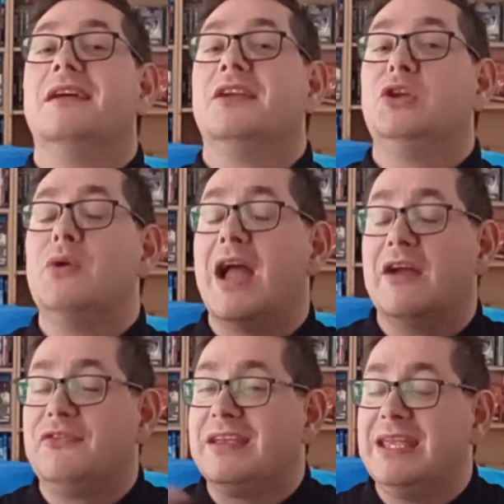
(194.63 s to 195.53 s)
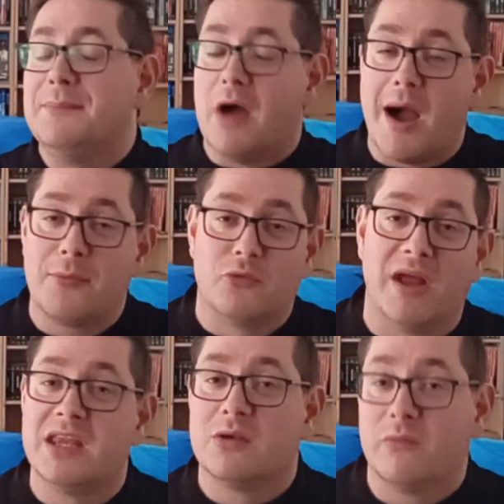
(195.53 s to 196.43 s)
you have to keep
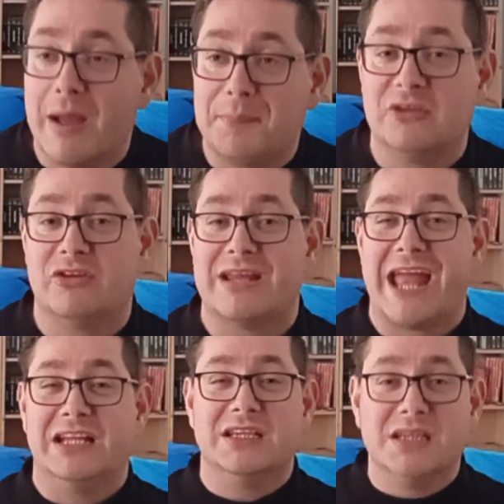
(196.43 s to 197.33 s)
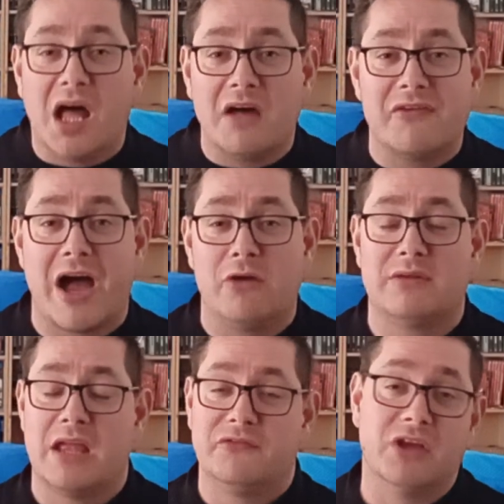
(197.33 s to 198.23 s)
upgrading your weapons. And I love how
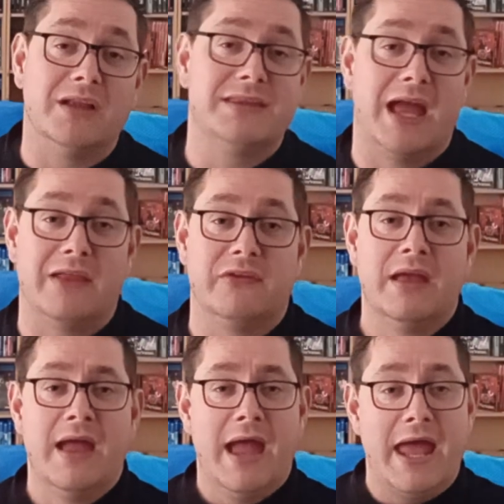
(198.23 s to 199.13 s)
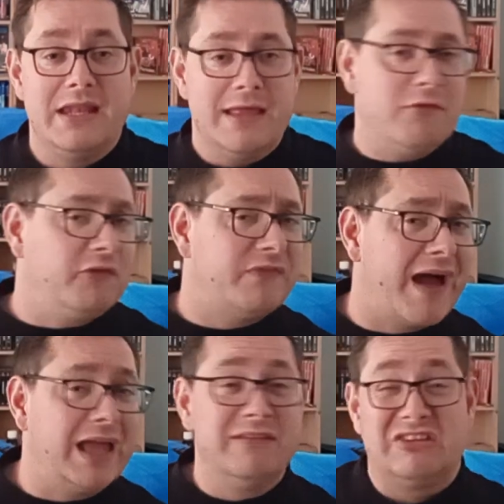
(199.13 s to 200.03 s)
they've done that. And Level
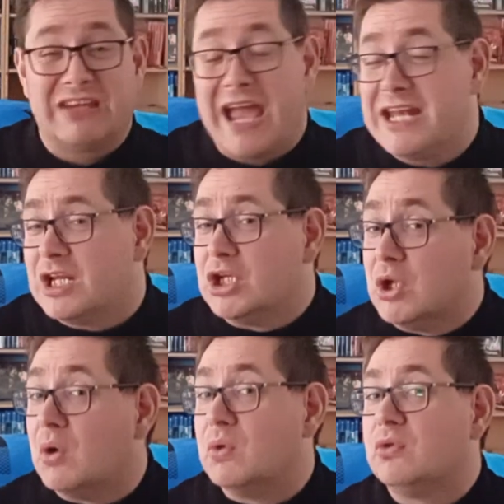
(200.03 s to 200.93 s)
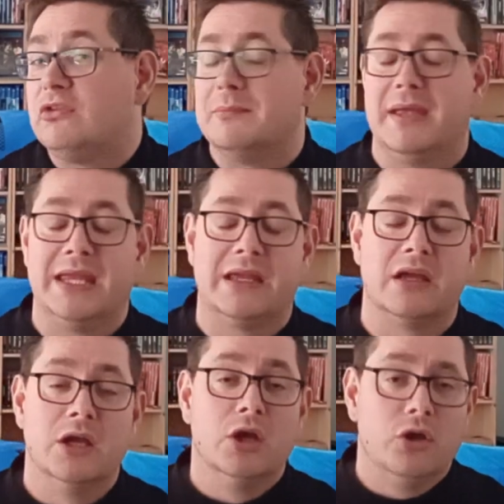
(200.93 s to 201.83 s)
5 is kind of known to
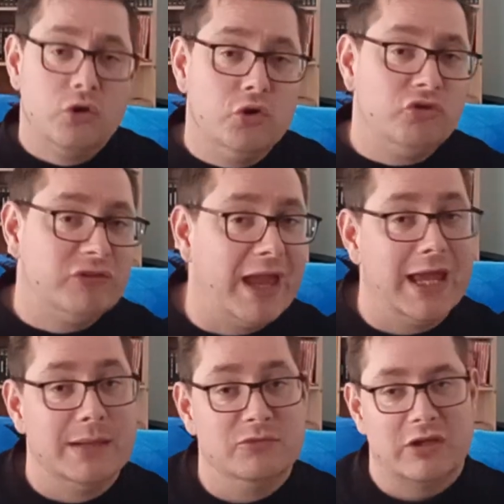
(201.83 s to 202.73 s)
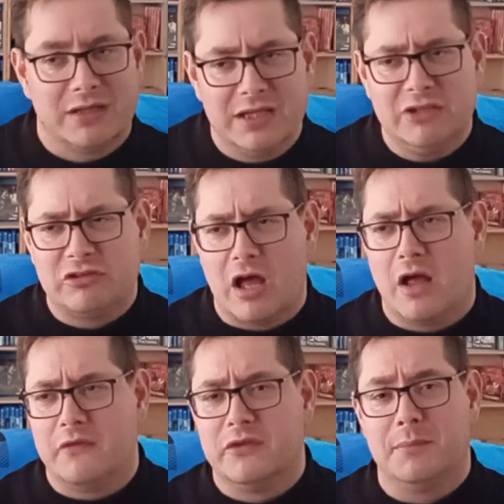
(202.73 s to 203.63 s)
make huge games, at least
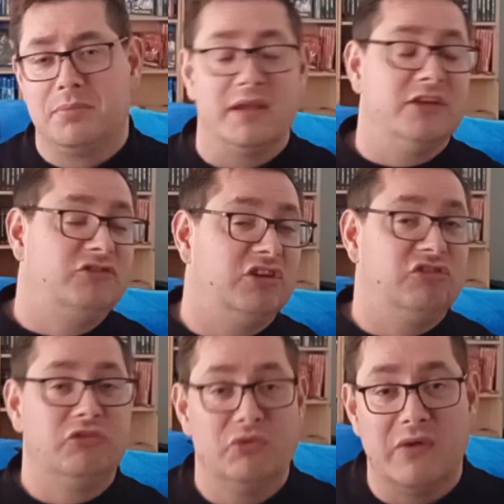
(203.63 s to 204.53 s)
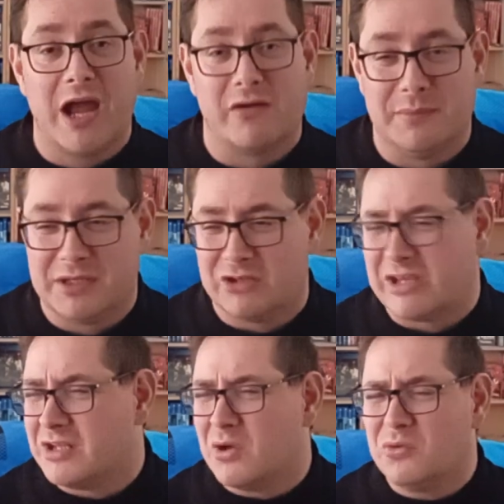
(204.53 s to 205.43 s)
on the PlayStation 2 era, because
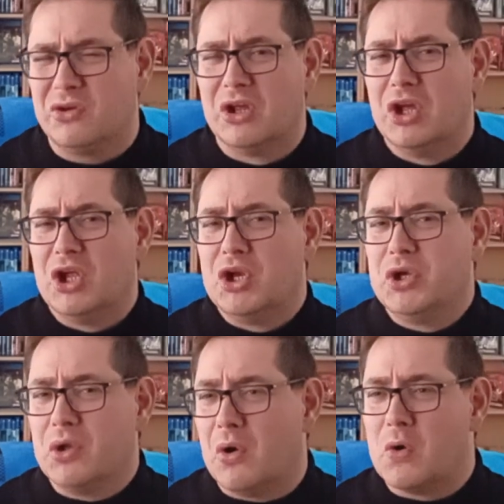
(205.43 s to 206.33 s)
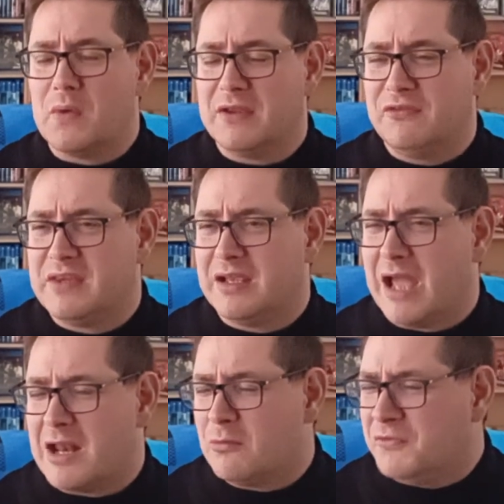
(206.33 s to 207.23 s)
I don't know
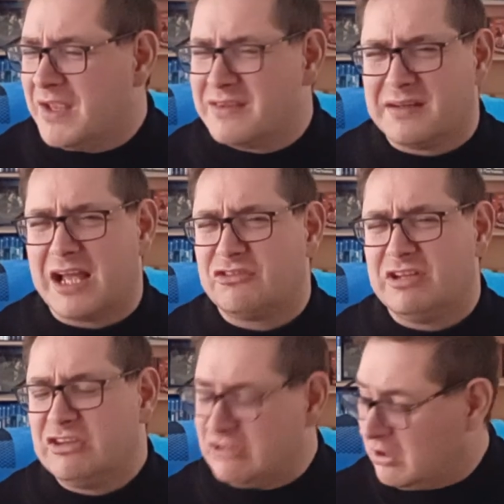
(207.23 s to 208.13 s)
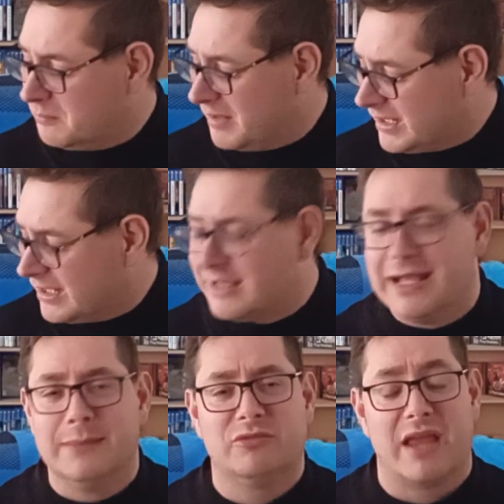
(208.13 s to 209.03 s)
I don't think they're actually still making
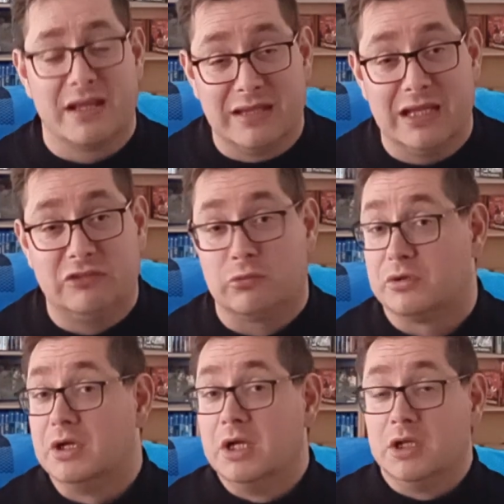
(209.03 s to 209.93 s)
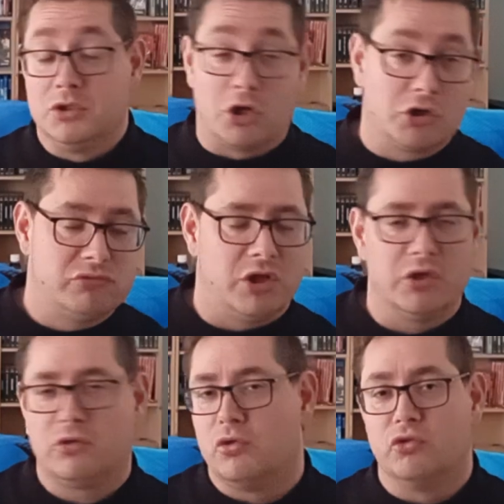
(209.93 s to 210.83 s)
games like this, or Dark
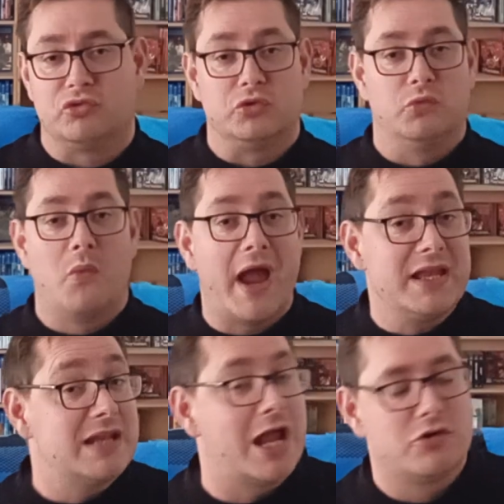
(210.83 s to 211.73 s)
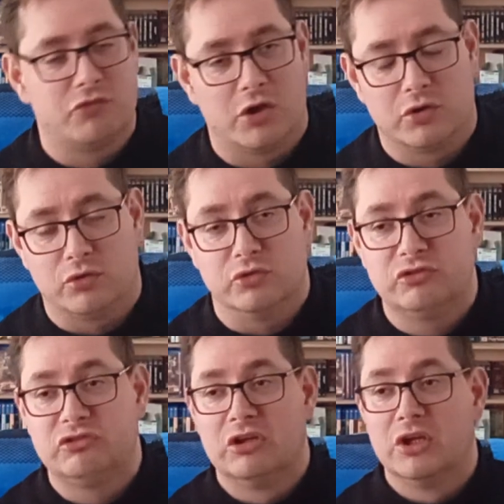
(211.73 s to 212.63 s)
Chronicles, or White Knight
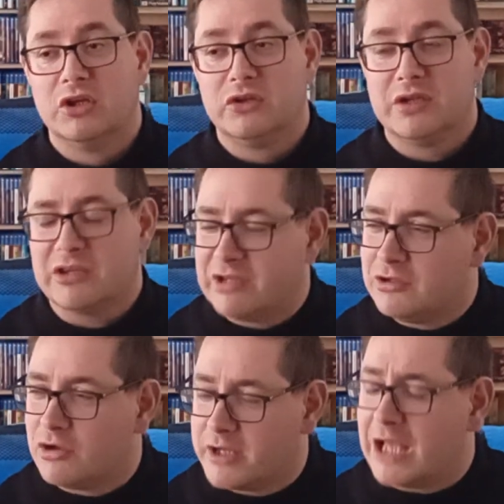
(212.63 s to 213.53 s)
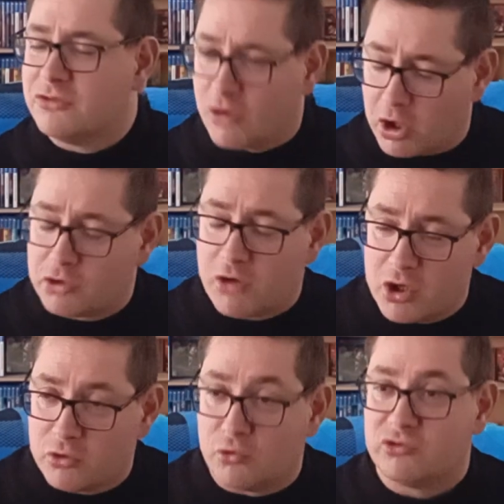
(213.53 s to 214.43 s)
Chronicles. Did I say Dark? Yeah, Dark
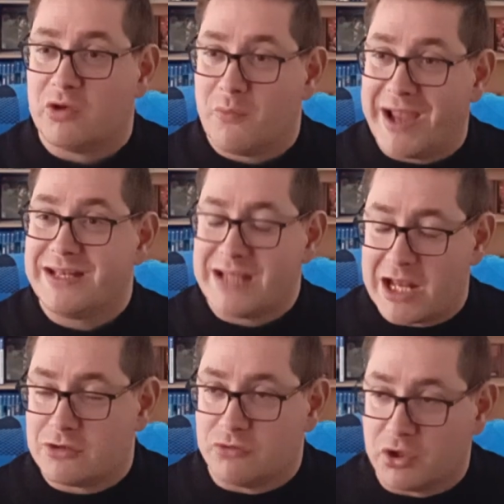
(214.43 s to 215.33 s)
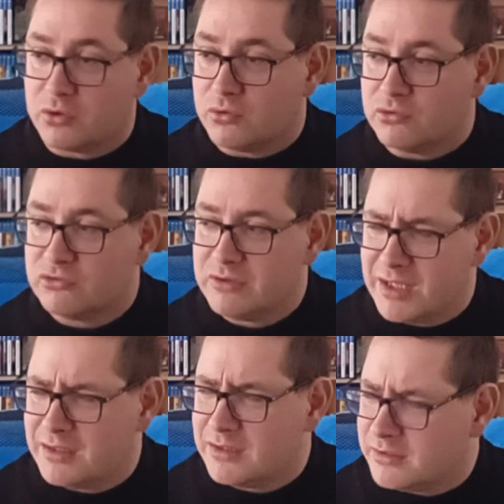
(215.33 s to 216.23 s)
Chronicles and White Knight Chronicles.
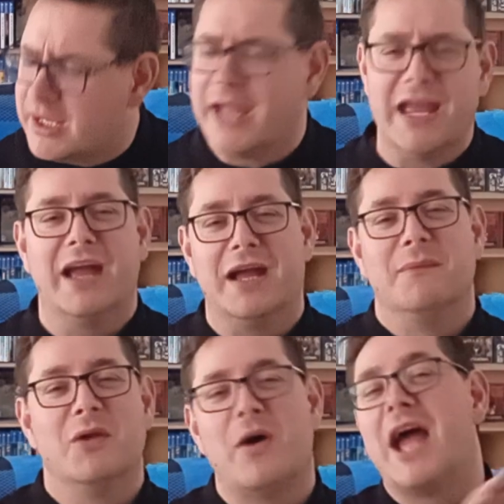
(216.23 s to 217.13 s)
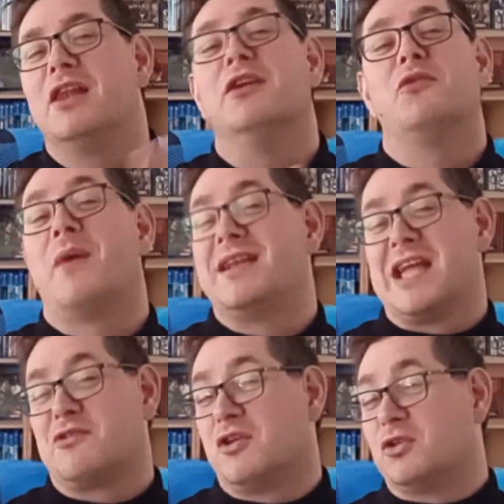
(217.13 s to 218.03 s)
Yeah. I love the White
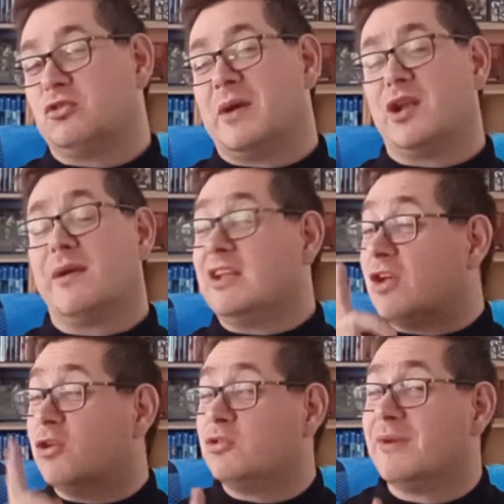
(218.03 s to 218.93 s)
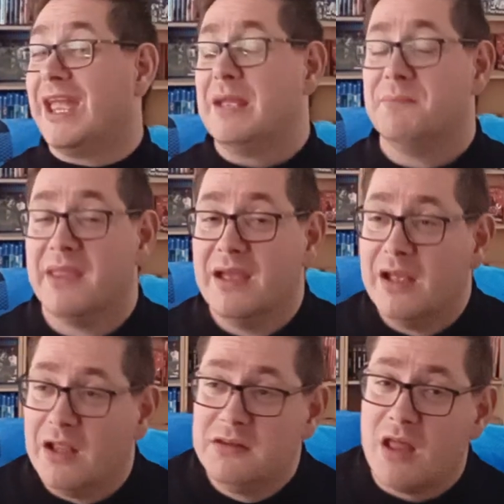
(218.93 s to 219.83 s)
Knight Chronicles, by the way. It's also a game.
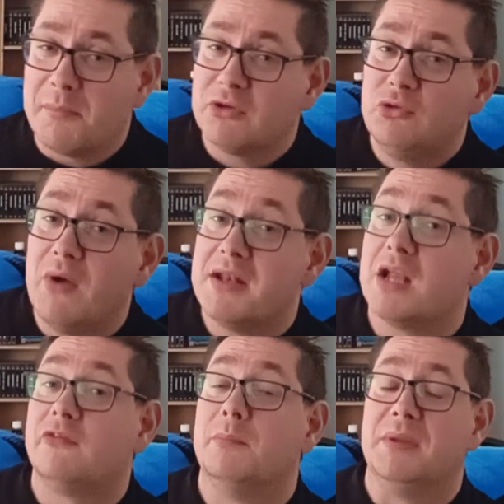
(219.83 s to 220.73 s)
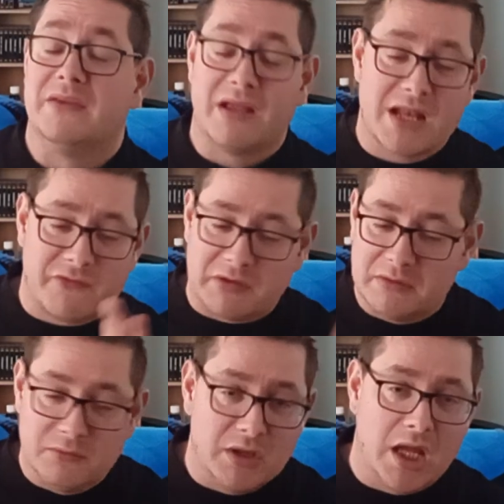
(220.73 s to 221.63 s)
Number 2, I never beat. I
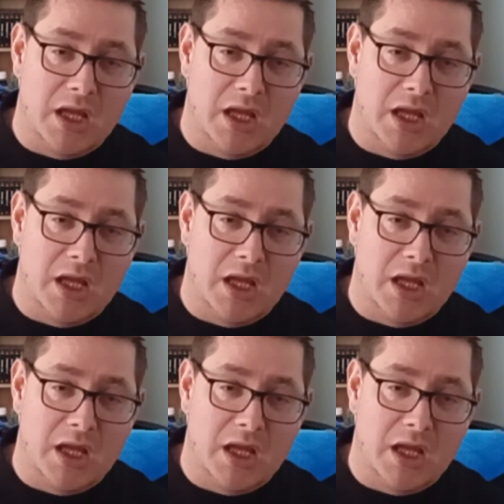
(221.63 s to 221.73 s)
never